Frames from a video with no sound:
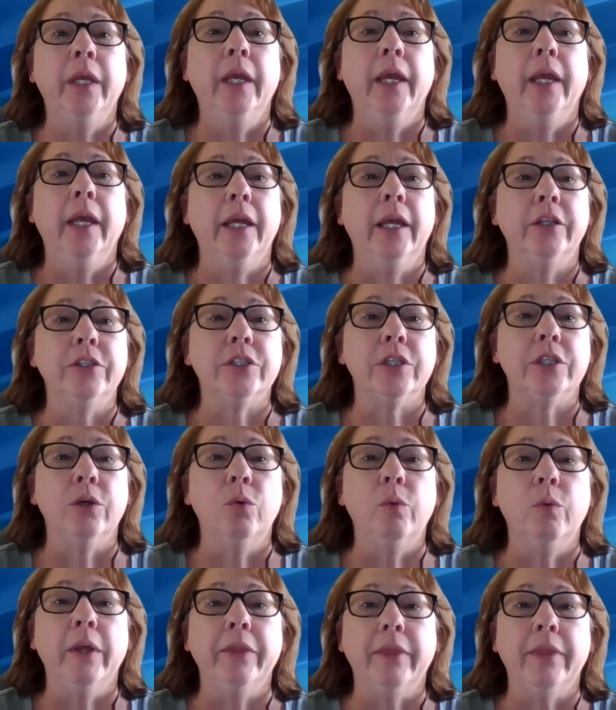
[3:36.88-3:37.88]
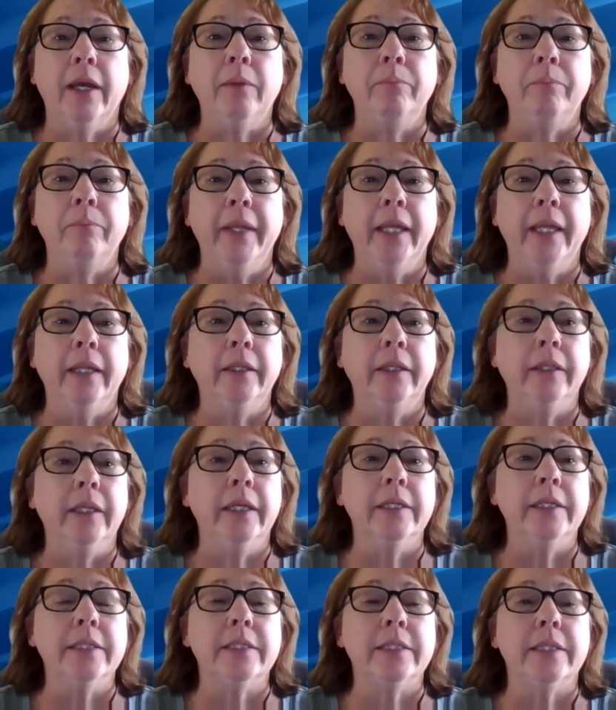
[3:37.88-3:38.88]
And so what that meant
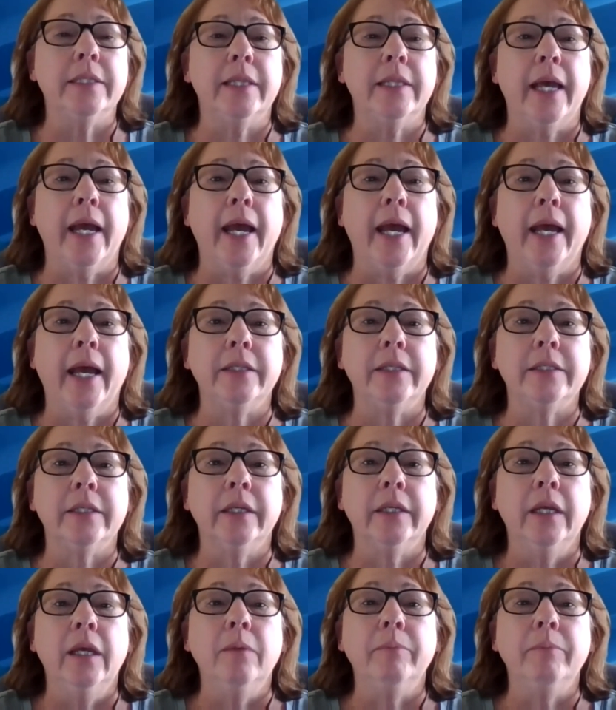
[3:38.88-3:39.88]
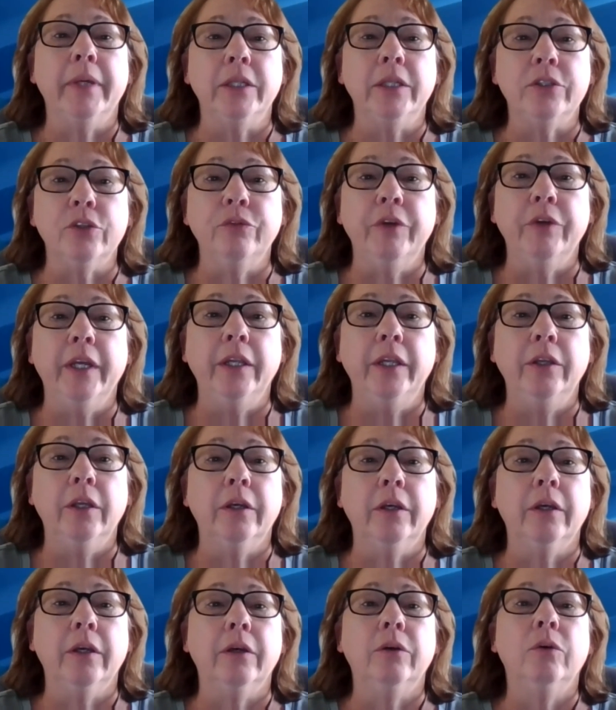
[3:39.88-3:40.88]
is that
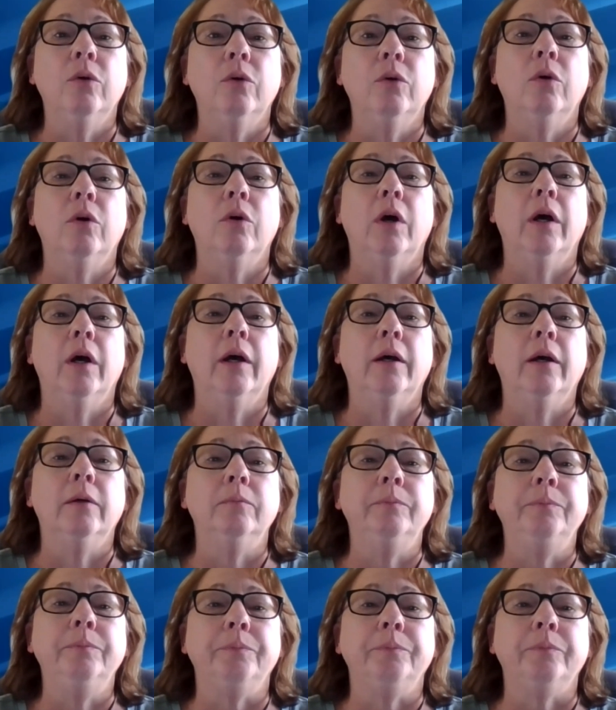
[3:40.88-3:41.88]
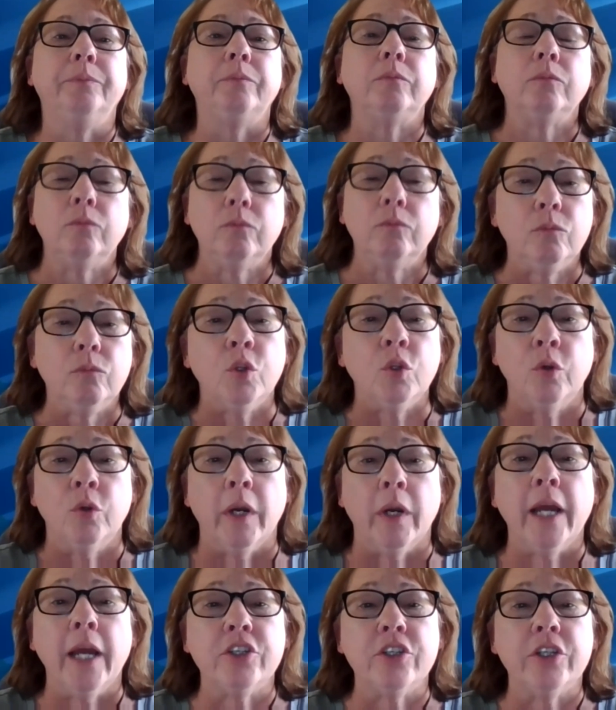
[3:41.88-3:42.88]
Pennsylvania, or
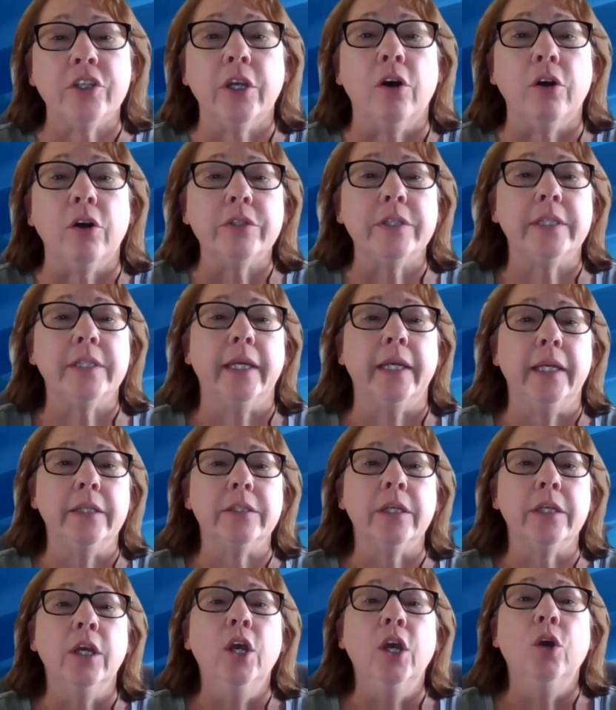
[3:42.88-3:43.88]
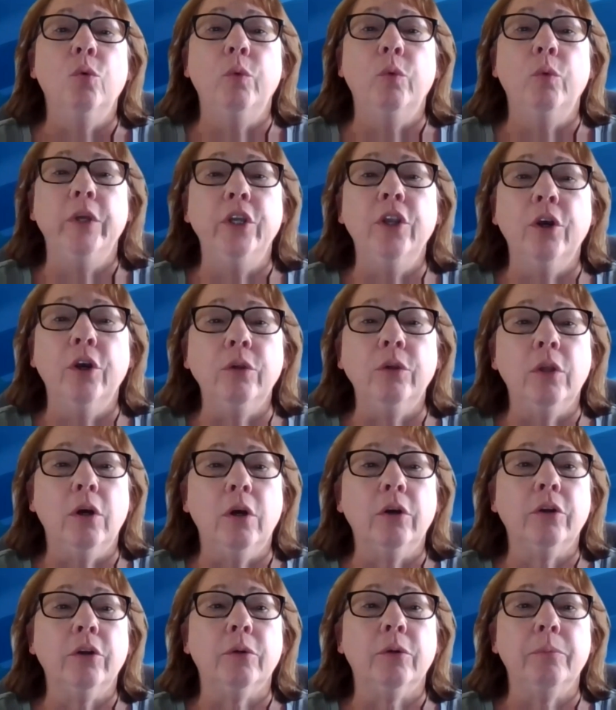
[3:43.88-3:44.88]
actually all states, would no
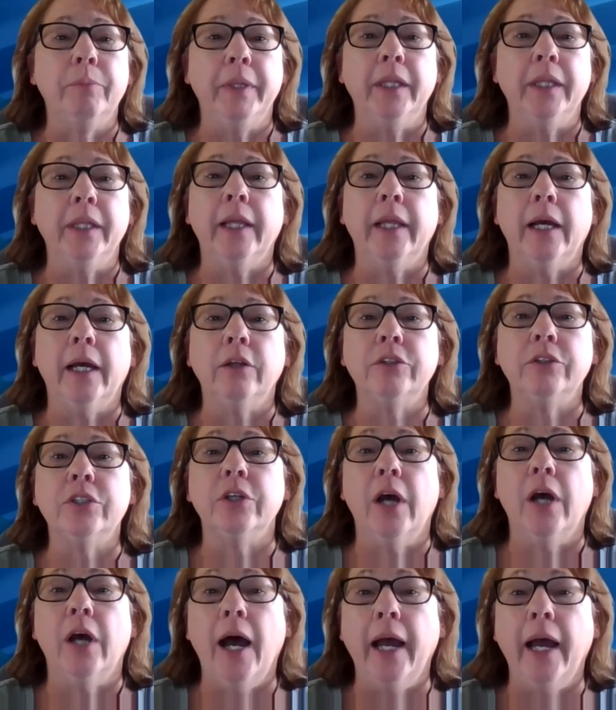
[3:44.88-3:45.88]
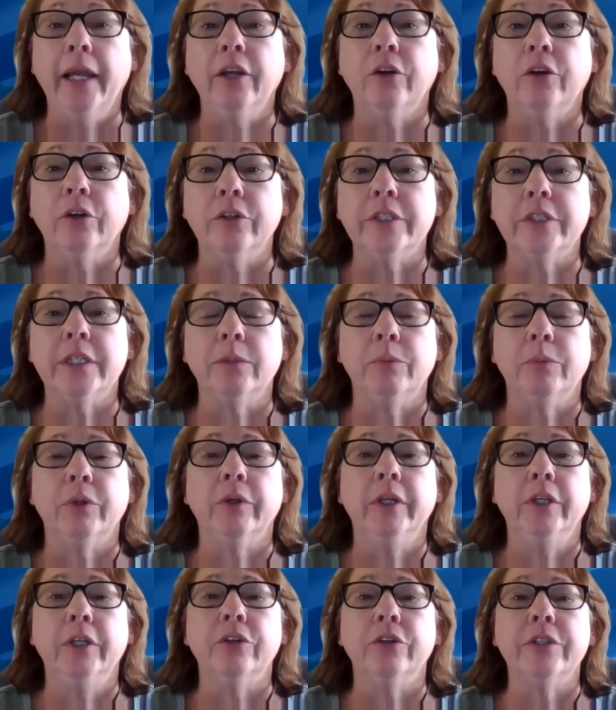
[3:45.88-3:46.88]
longer be allowed to hire
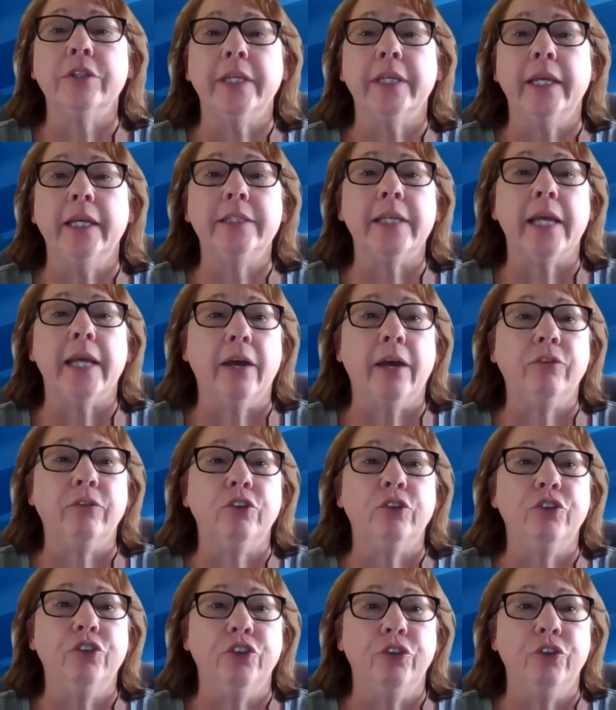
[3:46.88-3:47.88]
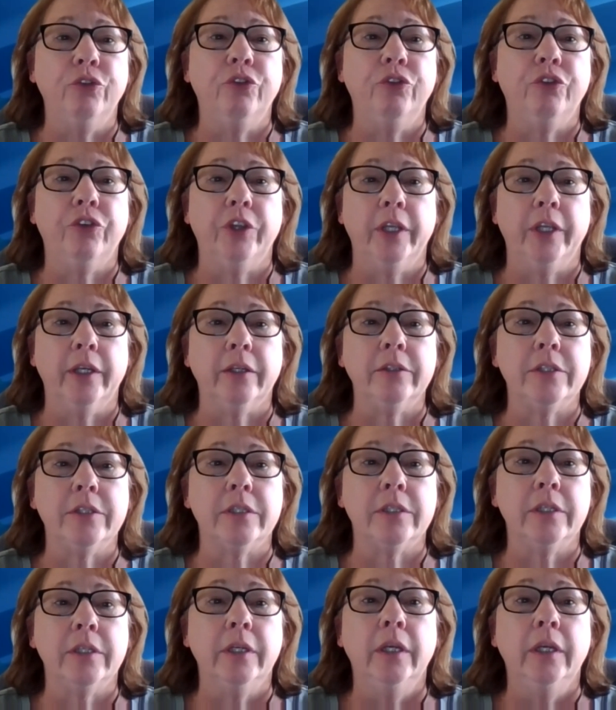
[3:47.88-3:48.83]
temporary nurse aides after June 6th